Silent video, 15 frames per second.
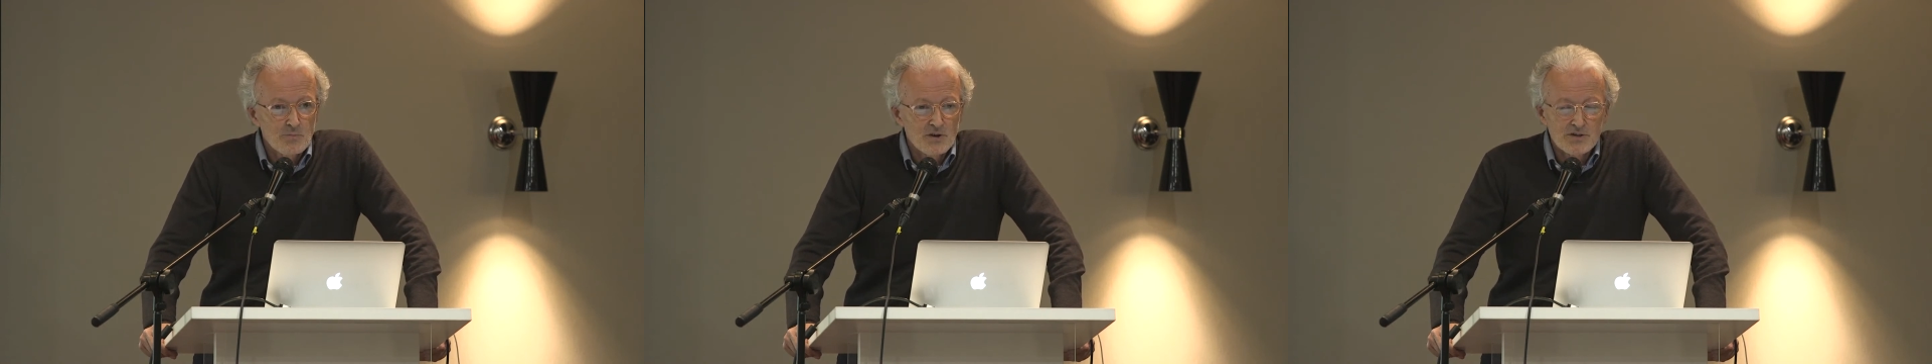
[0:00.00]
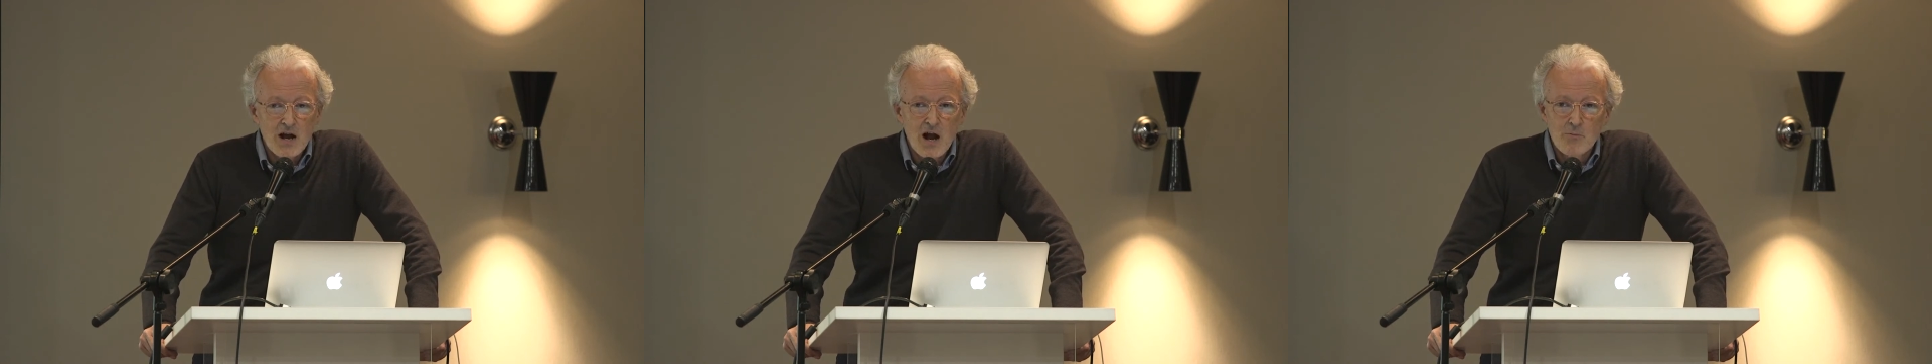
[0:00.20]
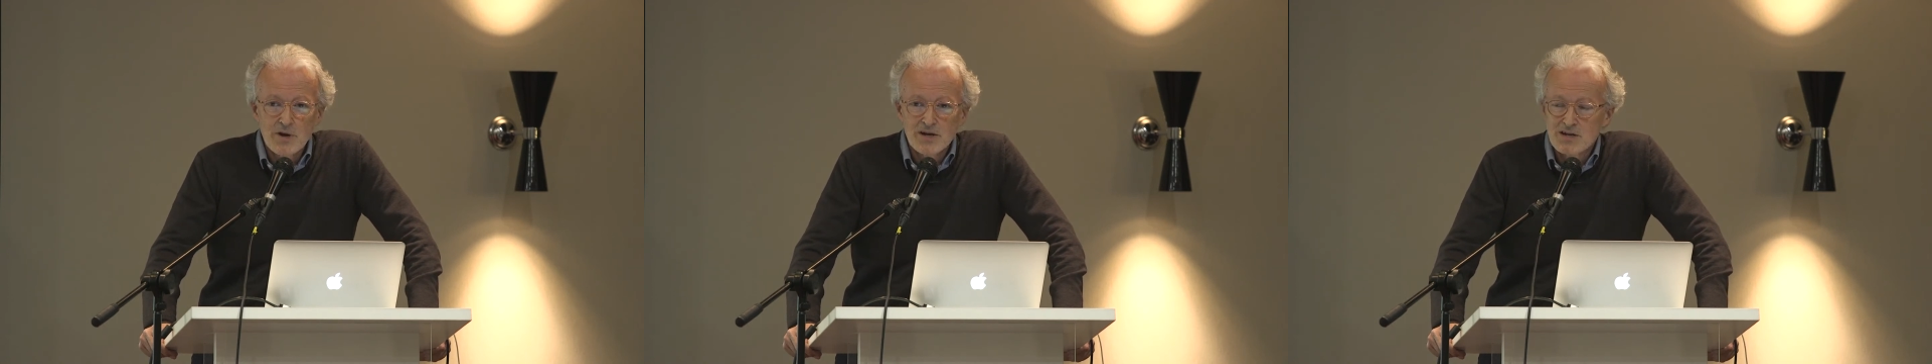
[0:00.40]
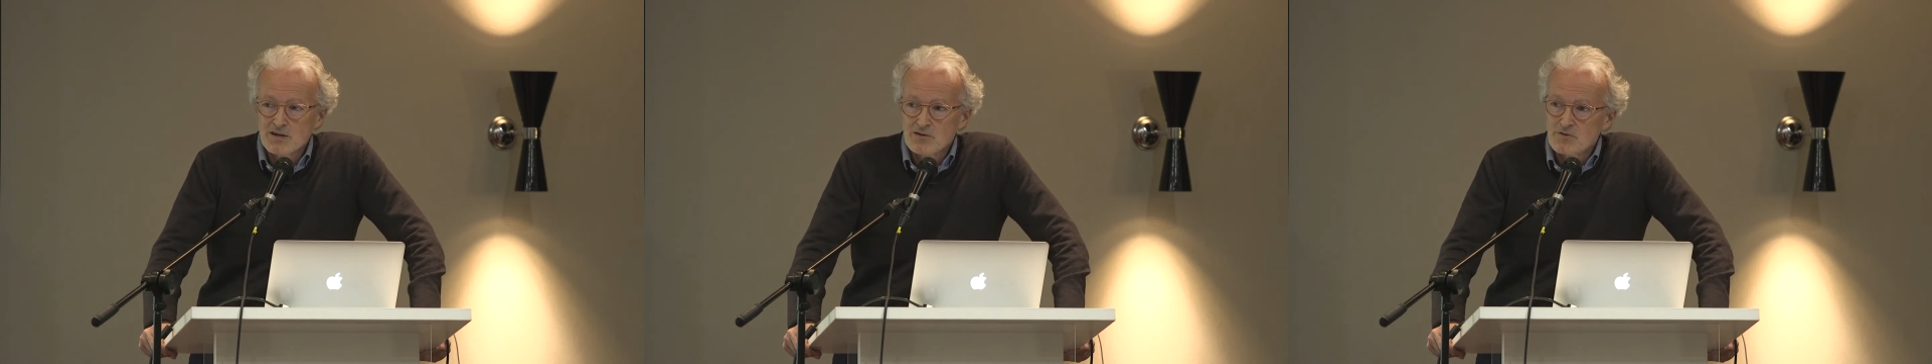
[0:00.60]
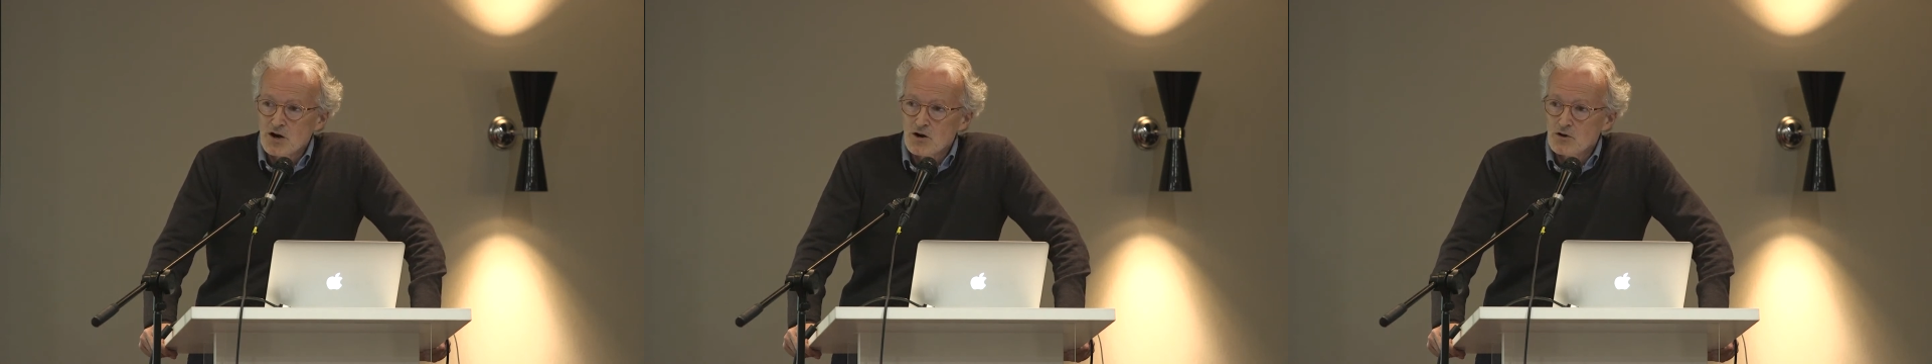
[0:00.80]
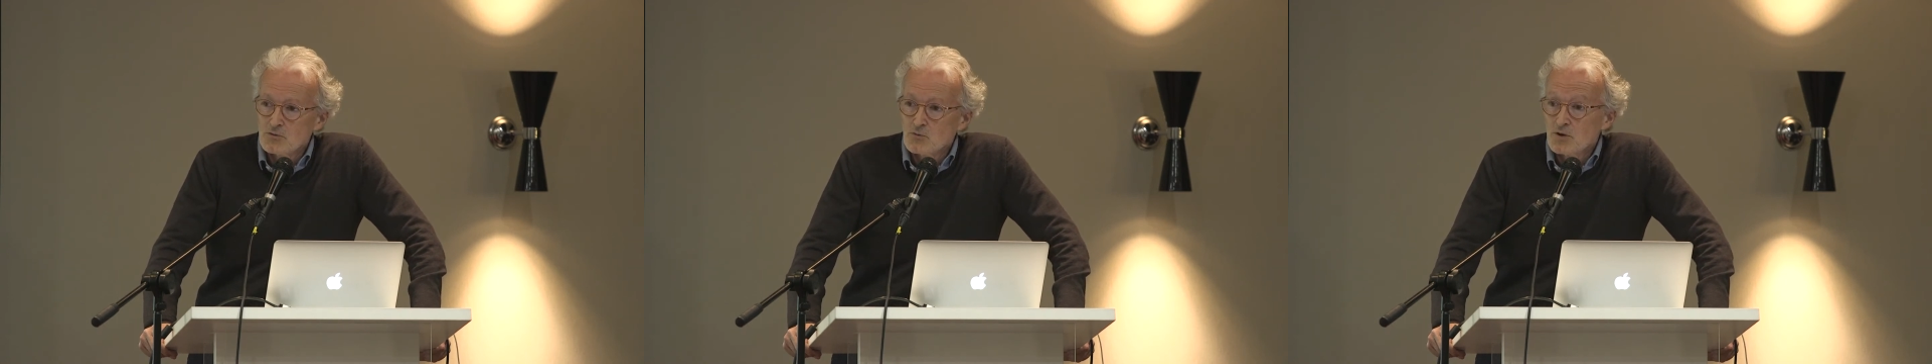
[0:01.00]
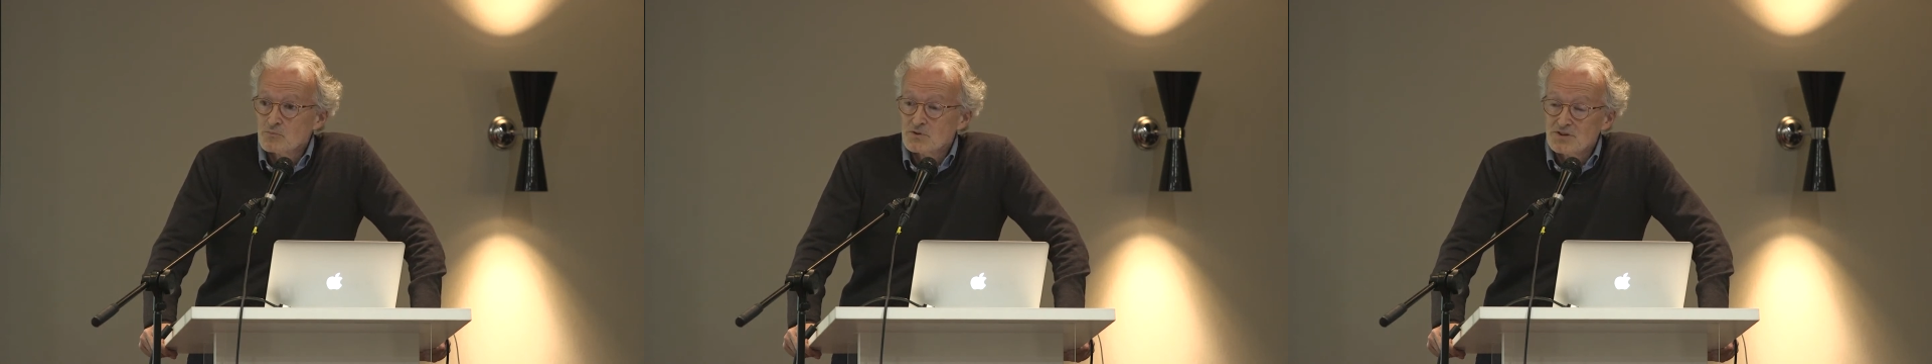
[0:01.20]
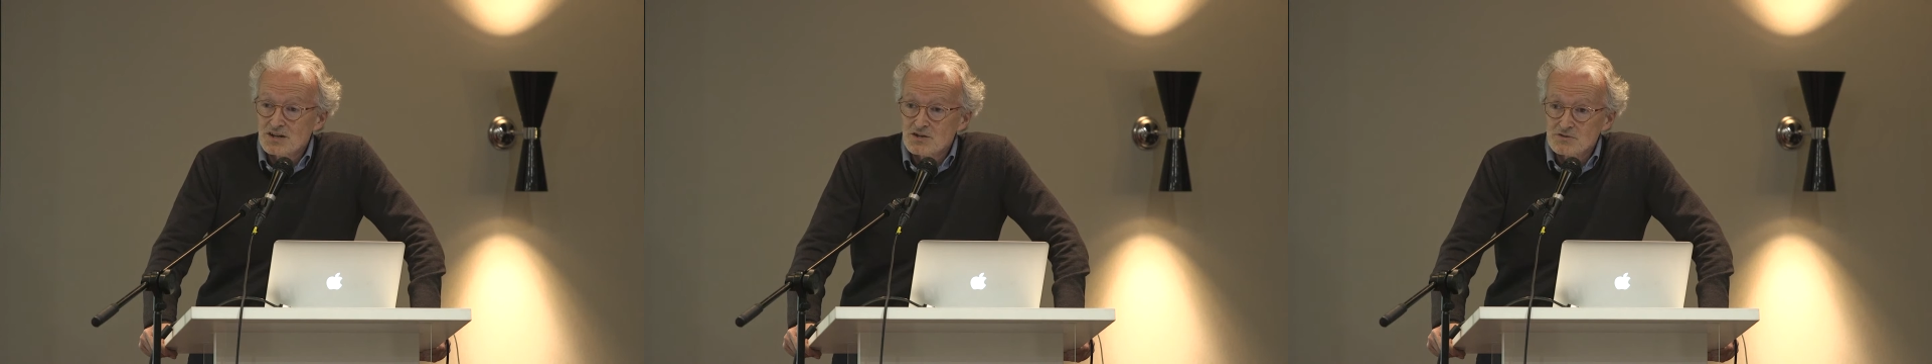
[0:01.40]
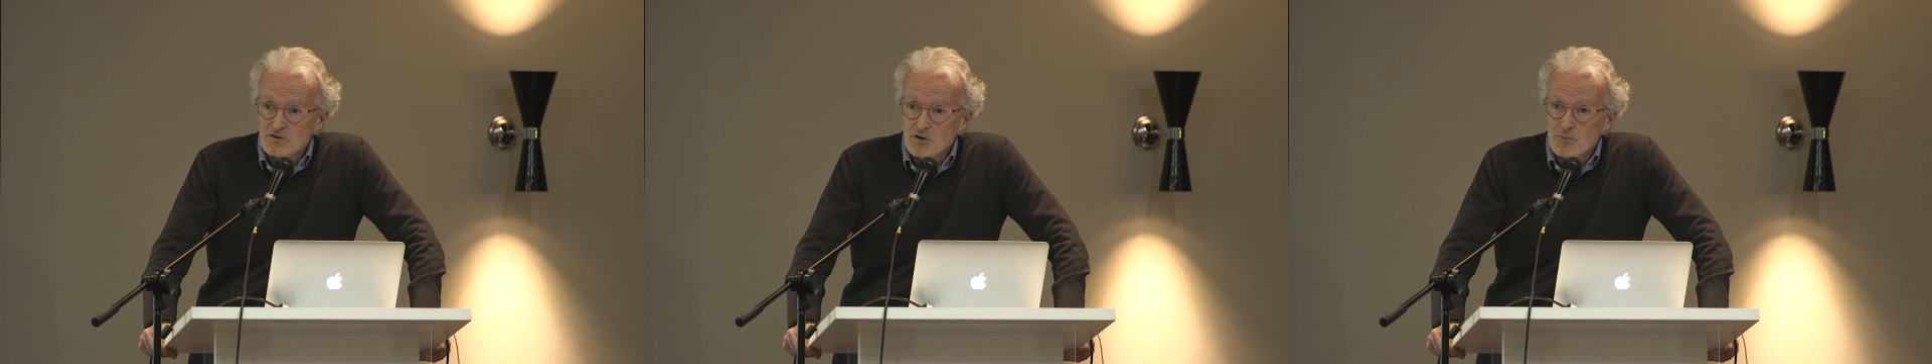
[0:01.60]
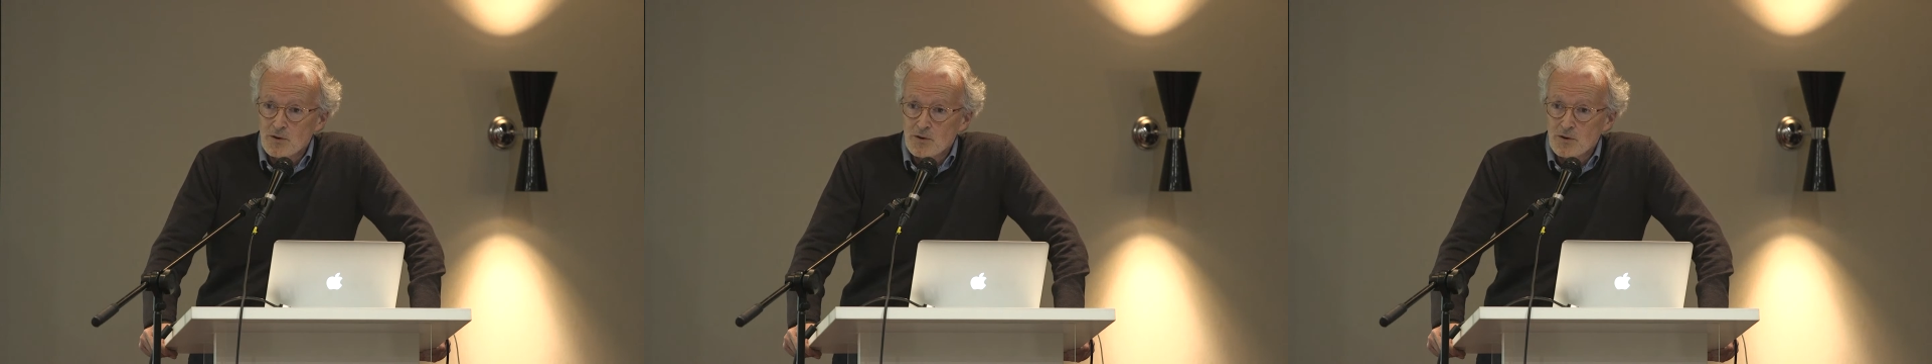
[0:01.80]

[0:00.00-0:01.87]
But what percentage of our